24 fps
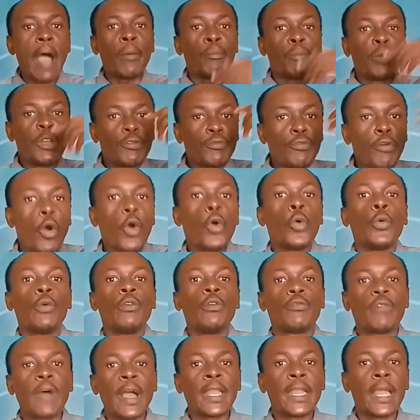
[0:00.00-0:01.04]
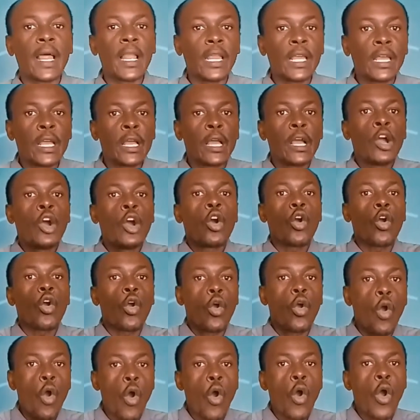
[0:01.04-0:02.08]
before we finally
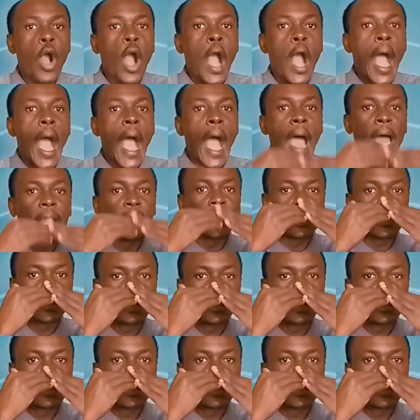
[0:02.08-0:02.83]
go and